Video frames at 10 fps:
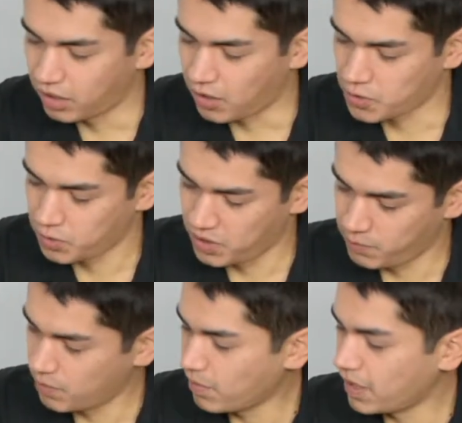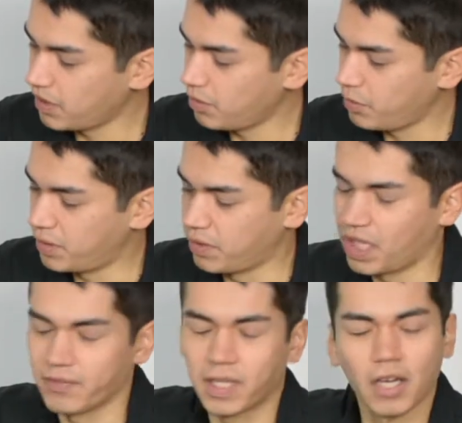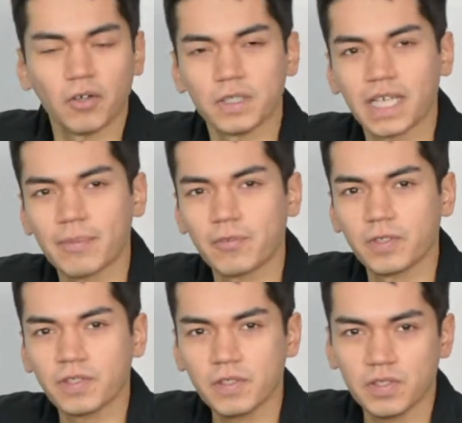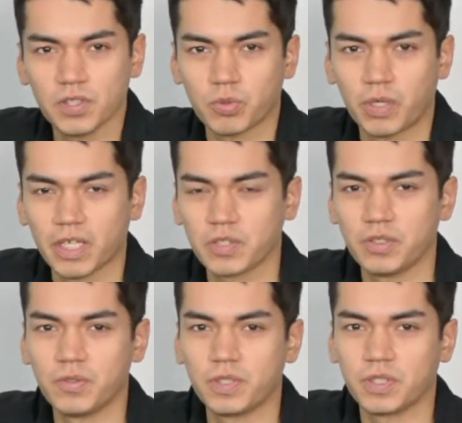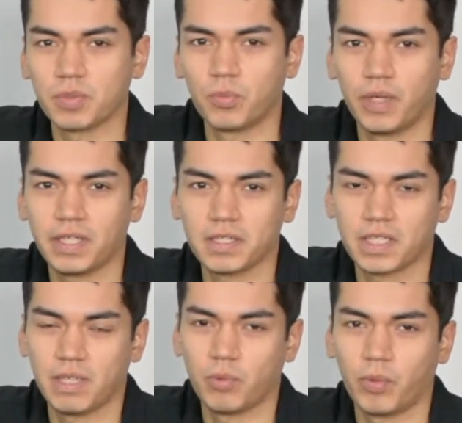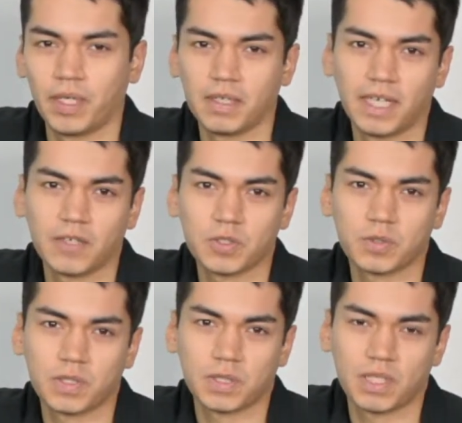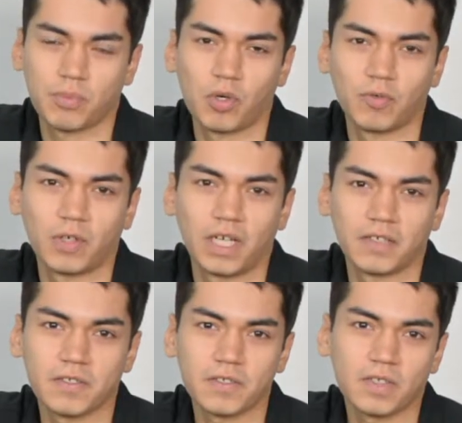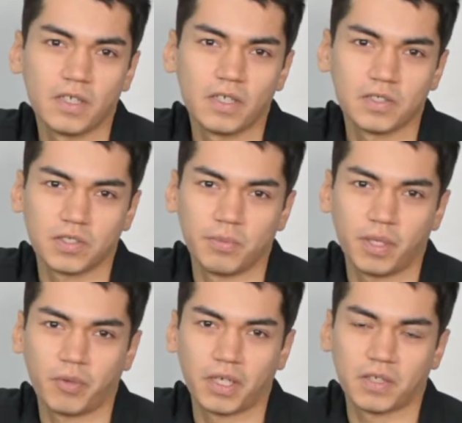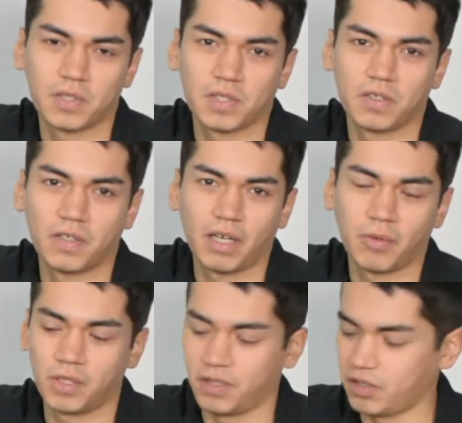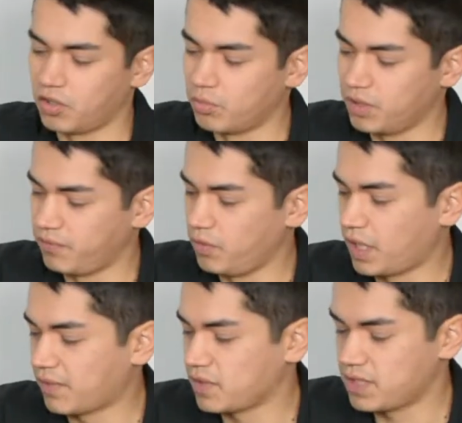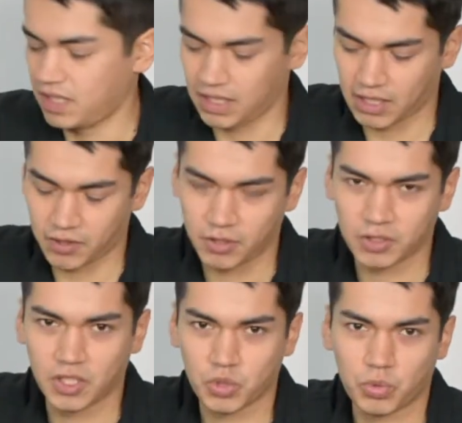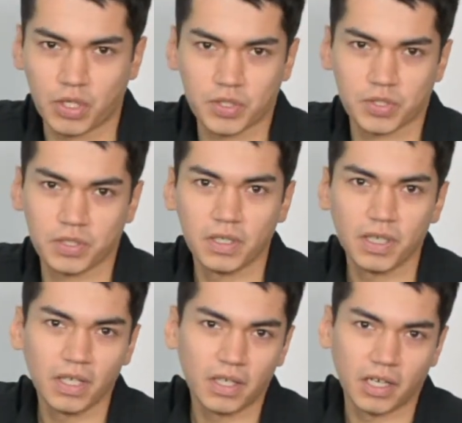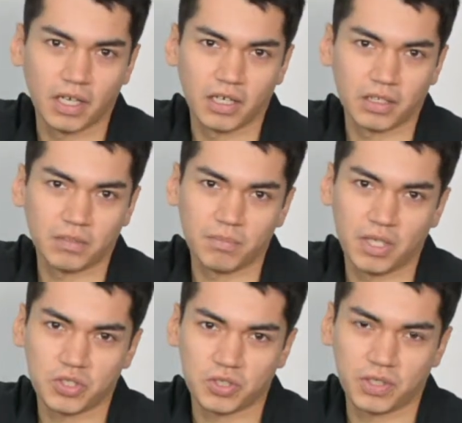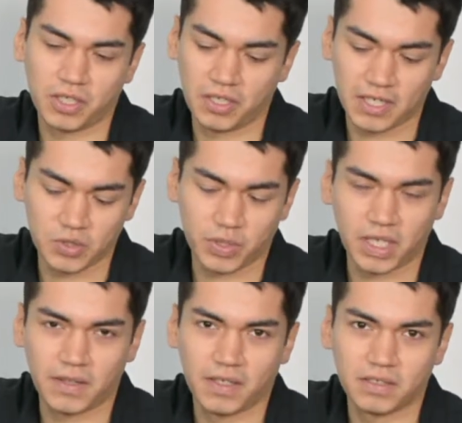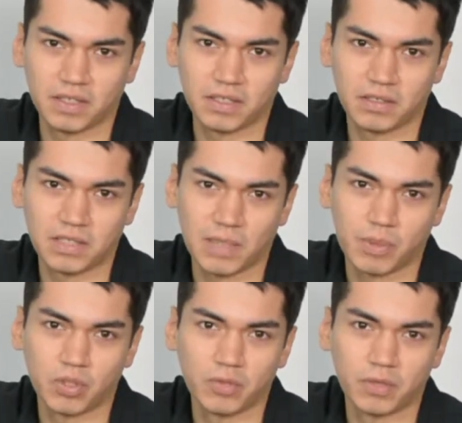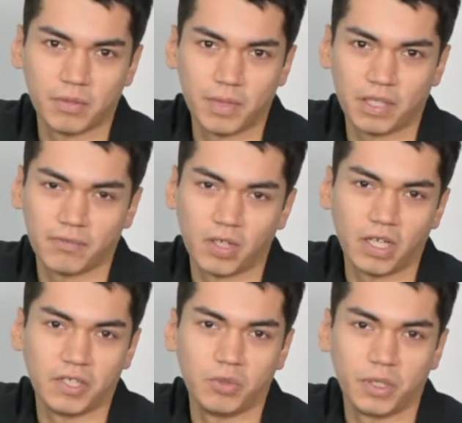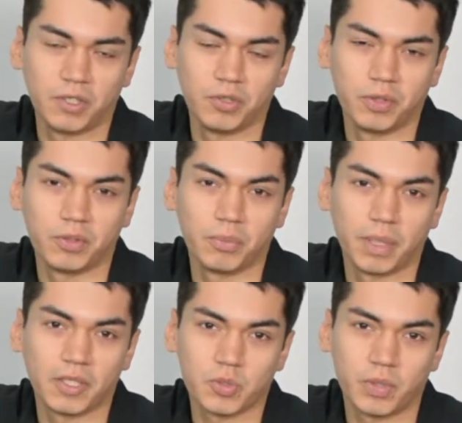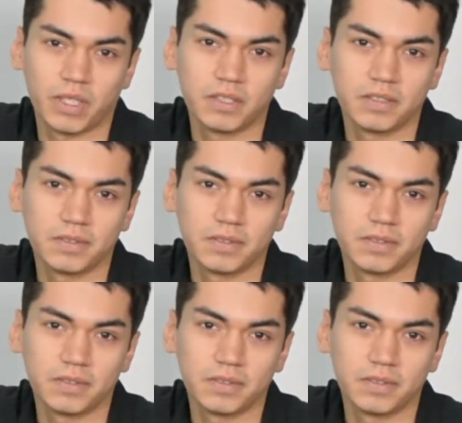Also keep in mind, we don't have a countertop for this, so we're actually using some weights to keep it weighted down so it doesn't tip over on us. So you might want to consider that when you're at home and if you have to take out your dishwasher, uh, make sure that you're not doing anything to tip it over and make it fall on you when you're doing a repair as well.